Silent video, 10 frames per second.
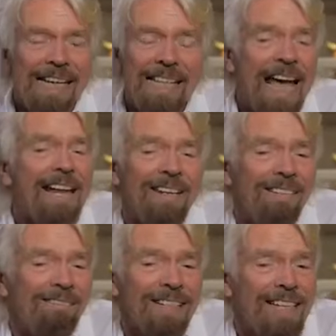In the
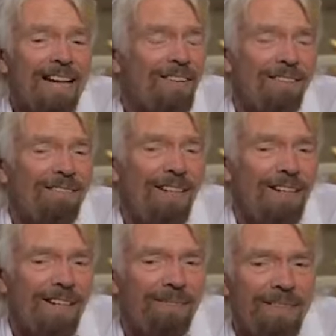end, just get on.
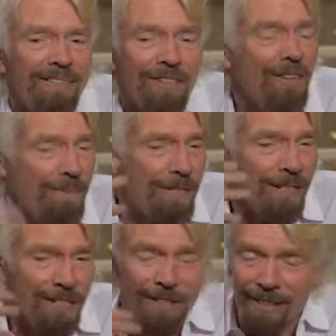Screw it, but
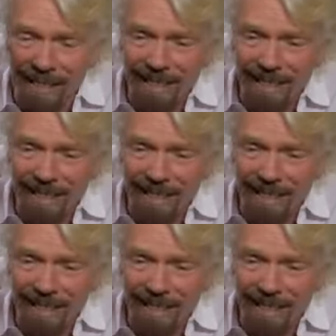just do it.